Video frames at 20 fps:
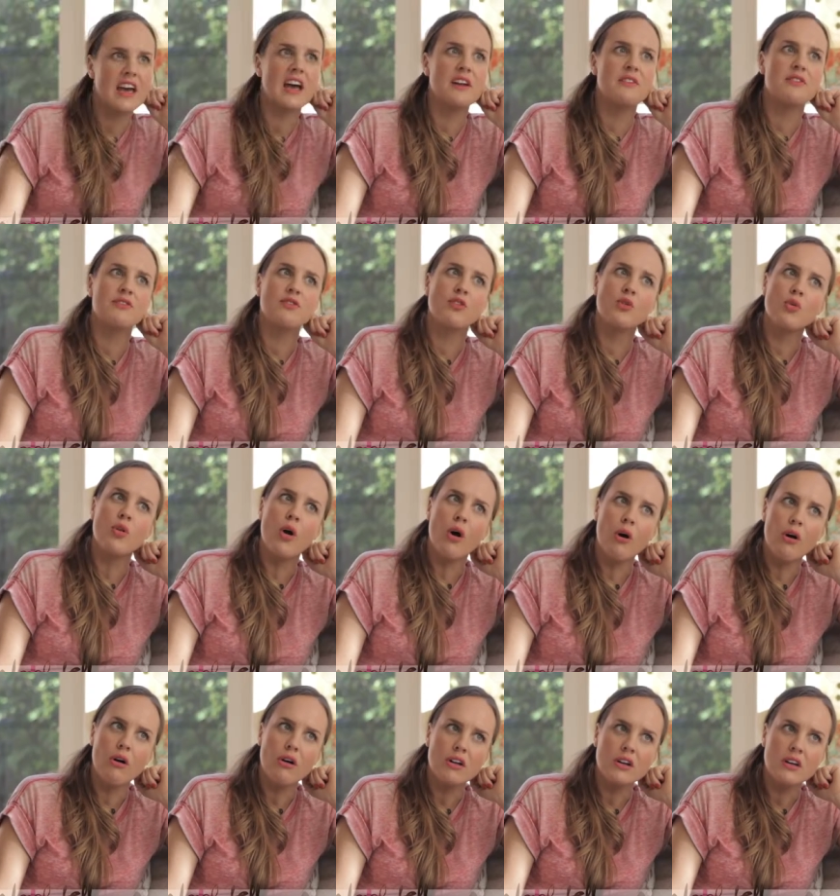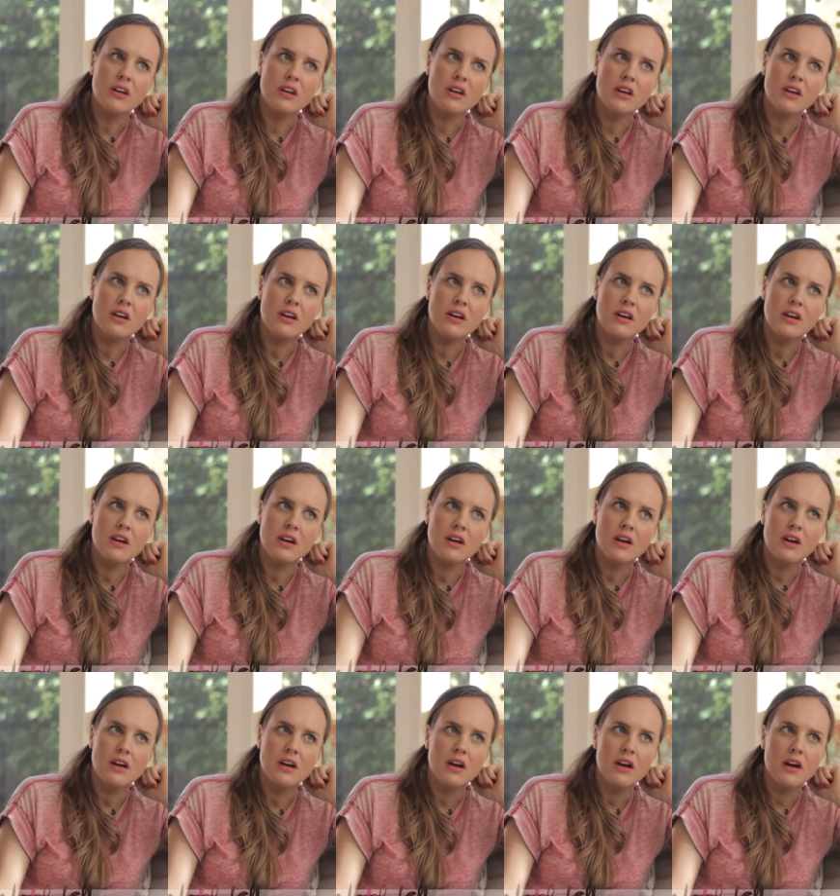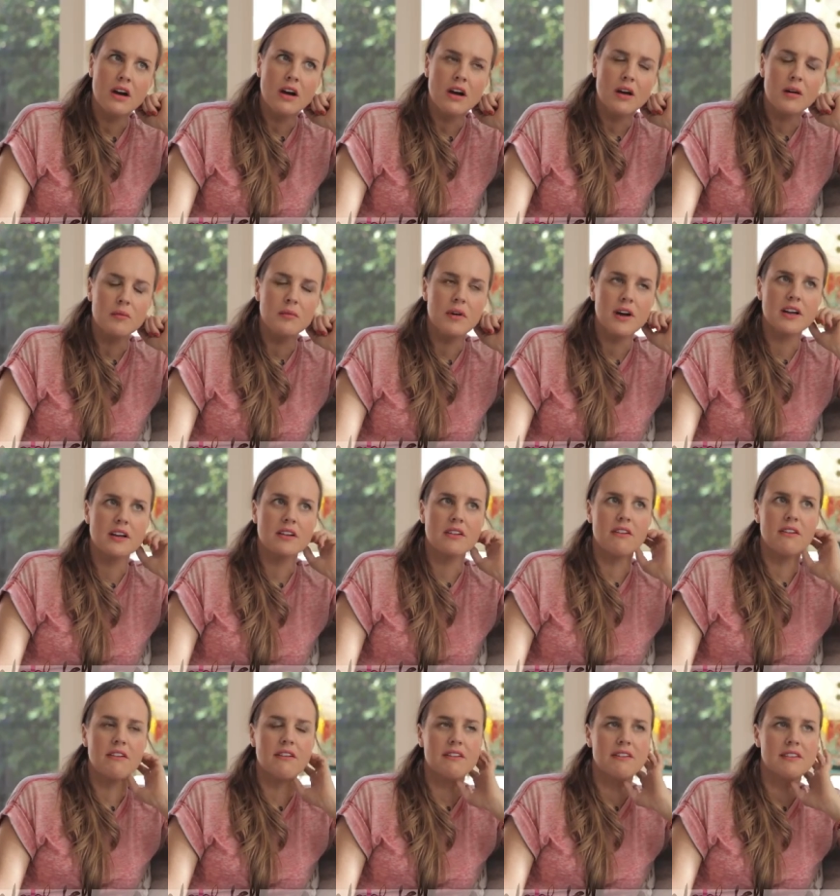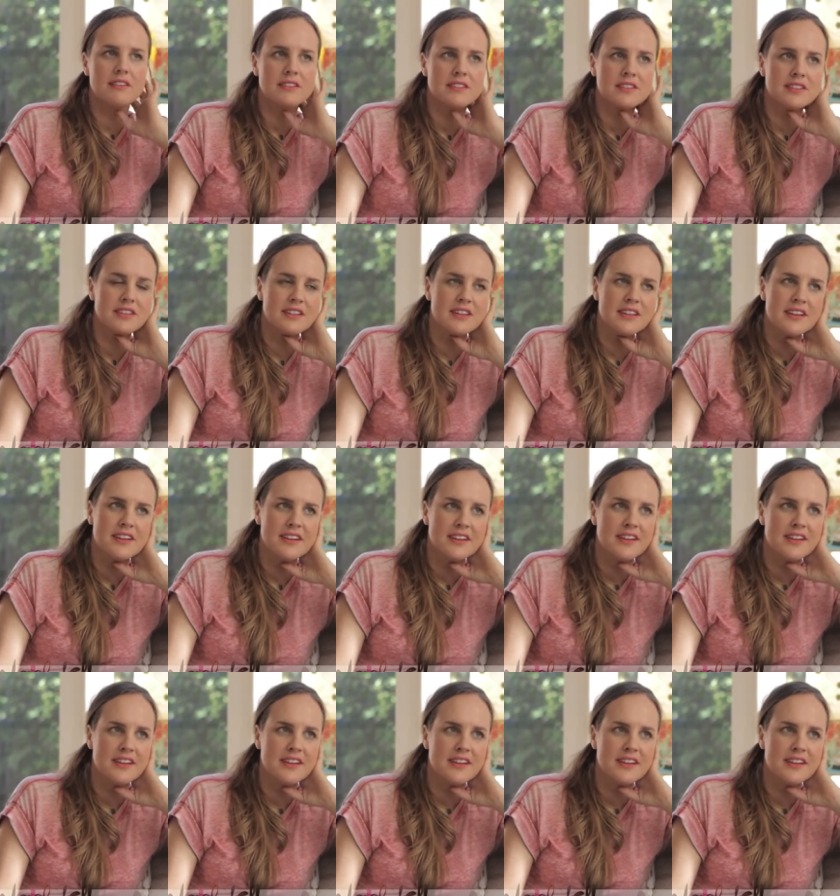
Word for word: And full on. And full on. Oh my God. And